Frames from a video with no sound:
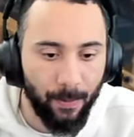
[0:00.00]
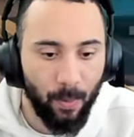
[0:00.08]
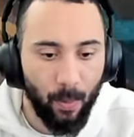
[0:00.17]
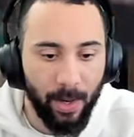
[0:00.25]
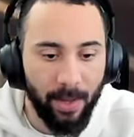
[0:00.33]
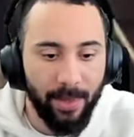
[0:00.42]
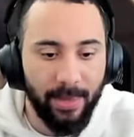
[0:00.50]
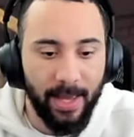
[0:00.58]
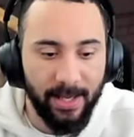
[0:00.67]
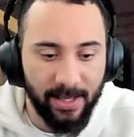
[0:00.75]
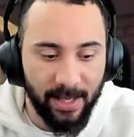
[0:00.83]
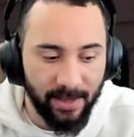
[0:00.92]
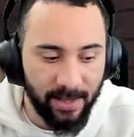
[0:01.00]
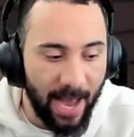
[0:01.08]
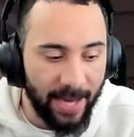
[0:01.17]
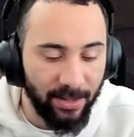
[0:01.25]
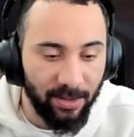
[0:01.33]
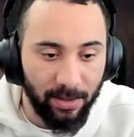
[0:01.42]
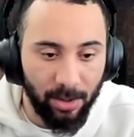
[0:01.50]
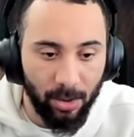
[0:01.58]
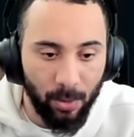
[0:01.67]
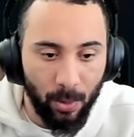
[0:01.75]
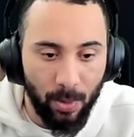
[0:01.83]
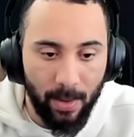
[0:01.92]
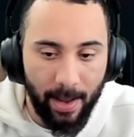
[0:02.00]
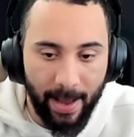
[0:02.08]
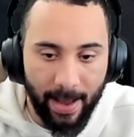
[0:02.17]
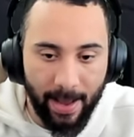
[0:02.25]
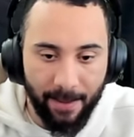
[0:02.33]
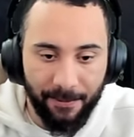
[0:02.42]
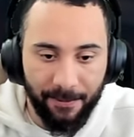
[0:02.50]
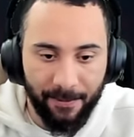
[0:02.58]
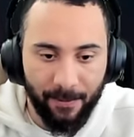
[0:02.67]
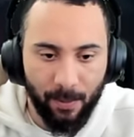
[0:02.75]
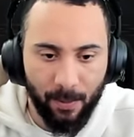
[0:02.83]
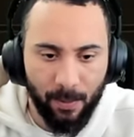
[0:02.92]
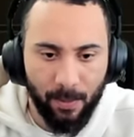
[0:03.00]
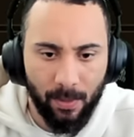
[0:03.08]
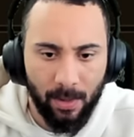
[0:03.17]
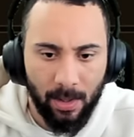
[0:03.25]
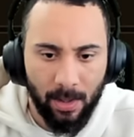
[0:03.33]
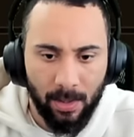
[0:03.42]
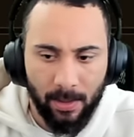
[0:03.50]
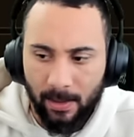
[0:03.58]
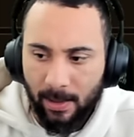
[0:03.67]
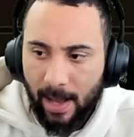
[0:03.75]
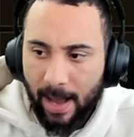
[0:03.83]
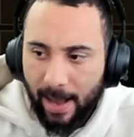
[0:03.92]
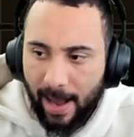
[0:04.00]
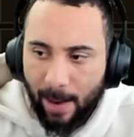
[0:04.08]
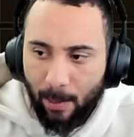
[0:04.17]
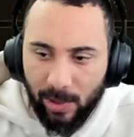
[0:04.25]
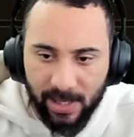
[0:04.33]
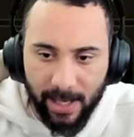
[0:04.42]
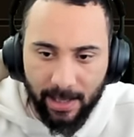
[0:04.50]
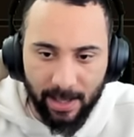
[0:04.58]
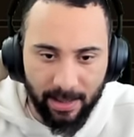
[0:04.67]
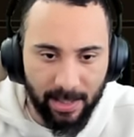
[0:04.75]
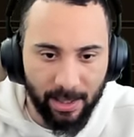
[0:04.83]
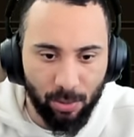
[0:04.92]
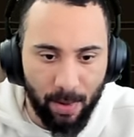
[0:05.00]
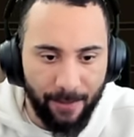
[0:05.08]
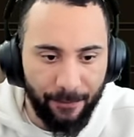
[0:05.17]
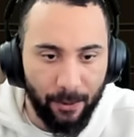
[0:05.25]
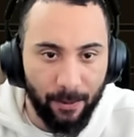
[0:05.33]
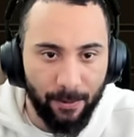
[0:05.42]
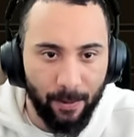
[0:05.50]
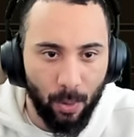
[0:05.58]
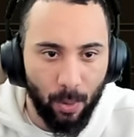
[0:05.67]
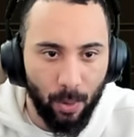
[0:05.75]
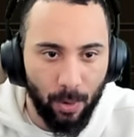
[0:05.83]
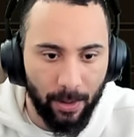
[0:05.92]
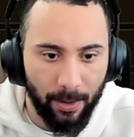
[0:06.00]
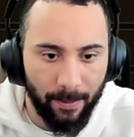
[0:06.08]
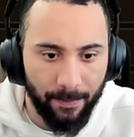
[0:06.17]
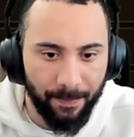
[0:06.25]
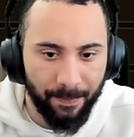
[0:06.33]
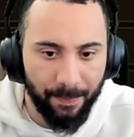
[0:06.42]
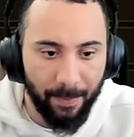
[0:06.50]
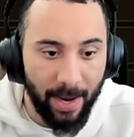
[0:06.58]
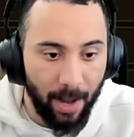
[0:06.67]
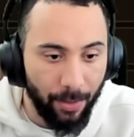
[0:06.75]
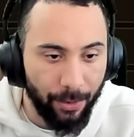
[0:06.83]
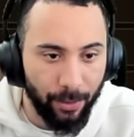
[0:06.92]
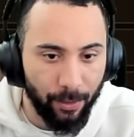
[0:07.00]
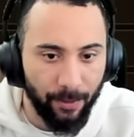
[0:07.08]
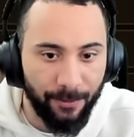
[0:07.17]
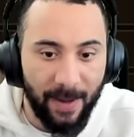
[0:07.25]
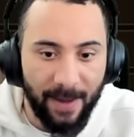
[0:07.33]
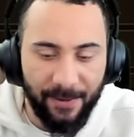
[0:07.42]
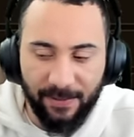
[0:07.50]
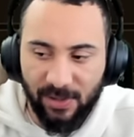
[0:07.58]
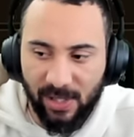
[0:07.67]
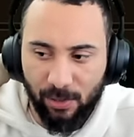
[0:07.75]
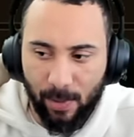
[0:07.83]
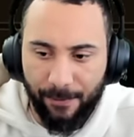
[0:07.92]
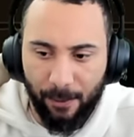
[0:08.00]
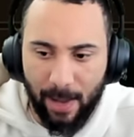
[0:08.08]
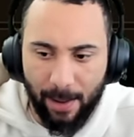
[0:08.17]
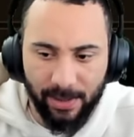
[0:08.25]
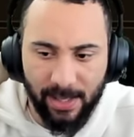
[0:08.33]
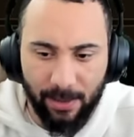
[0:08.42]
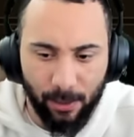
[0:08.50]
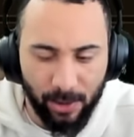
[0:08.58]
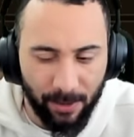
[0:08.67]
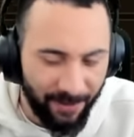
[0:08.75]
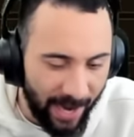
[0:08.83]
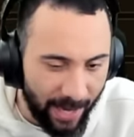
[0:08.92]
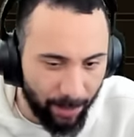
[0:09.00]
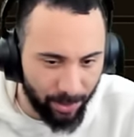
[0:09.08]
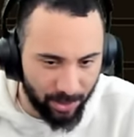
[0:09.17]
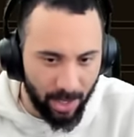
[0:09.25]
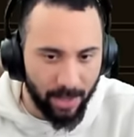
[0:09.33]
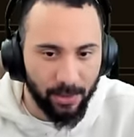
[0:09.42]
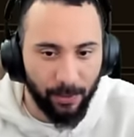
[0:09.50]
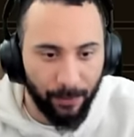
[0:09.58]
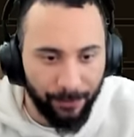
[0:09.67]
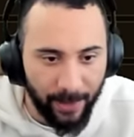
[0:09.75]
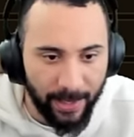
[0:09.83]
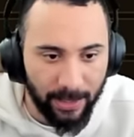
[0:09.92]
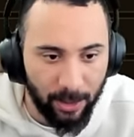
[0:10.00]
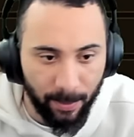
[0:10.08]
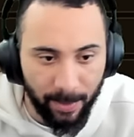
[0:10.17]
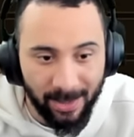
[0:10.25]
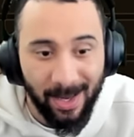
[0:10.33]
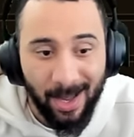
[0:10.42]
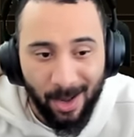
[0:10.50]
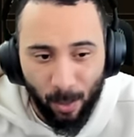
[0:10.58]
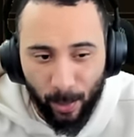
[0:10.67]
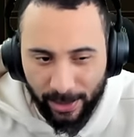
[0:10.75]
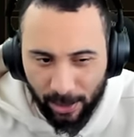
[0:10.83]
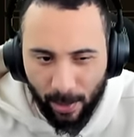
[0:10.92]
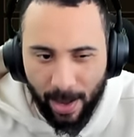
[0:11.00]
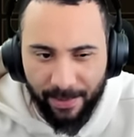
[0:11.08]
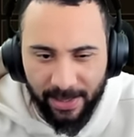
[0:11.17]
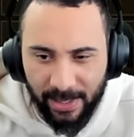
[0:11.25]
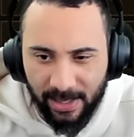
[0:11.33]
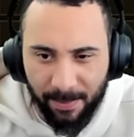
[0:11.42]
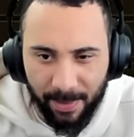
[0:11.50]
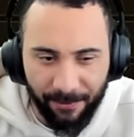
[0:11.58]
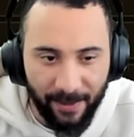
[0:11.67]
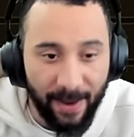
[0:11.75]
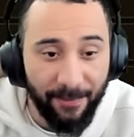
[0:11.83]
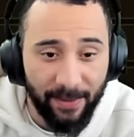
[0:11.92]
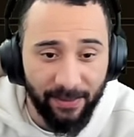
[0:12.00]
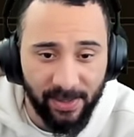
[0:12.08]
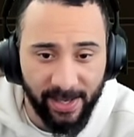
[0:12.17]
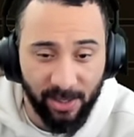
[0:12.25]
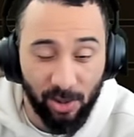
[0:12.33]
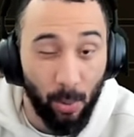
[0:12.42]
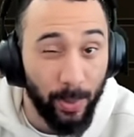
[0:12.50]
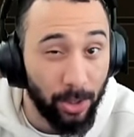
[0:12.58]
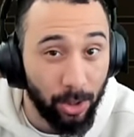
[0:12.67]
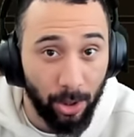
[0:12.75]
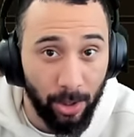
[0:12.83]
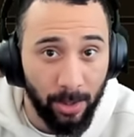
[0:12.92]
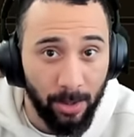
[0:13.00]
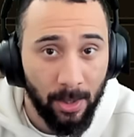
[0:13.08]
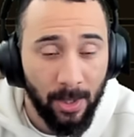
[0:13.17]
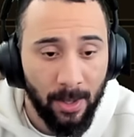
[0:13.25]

one of the things is I do have. I, I would take like this rifle or my other 5.56 rifle. I would say those are viable guns for fighting humans. We do have a decent bit of 5.56, so we could